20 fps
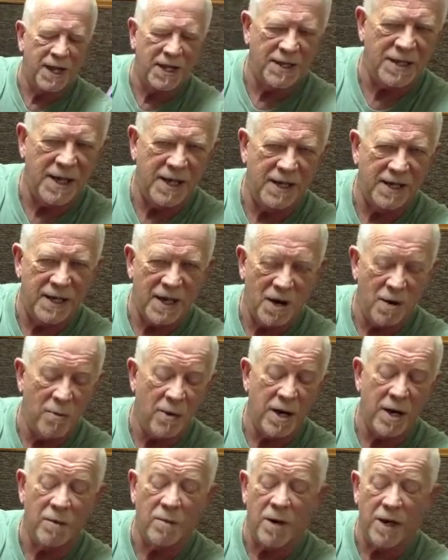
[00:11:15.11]
I take care
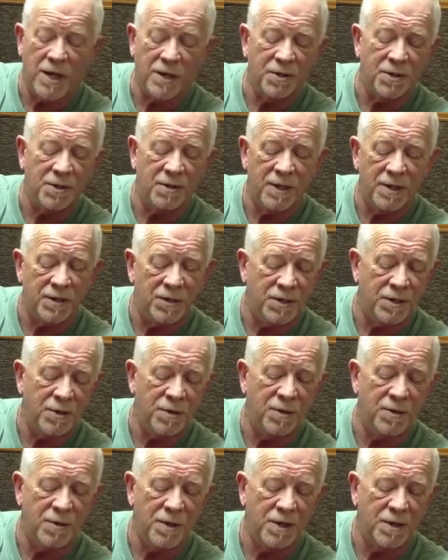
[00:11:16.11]
when I wind strings
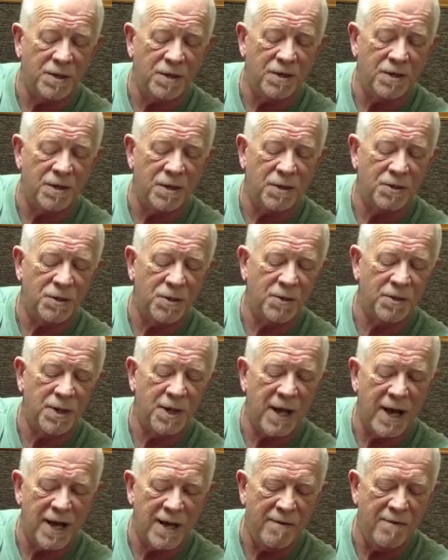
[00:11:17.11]
too is so
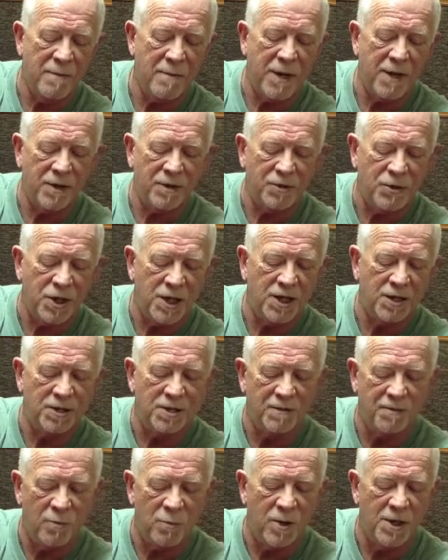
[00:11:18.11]
that I have a better
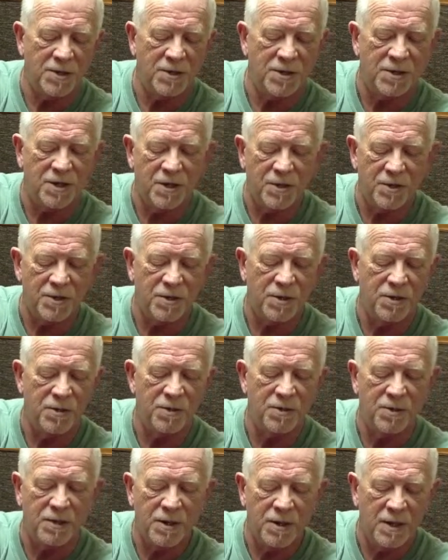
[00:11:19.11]
chance of once they're
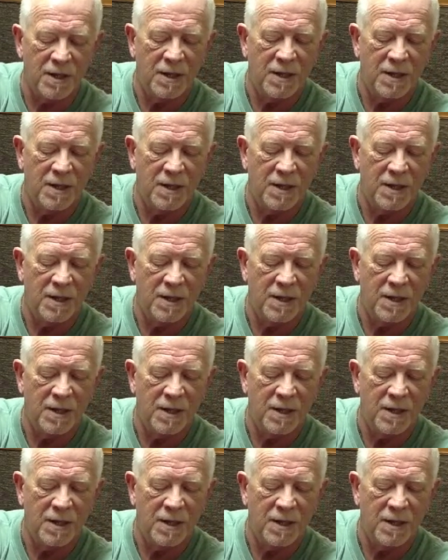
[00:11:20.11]
tuned,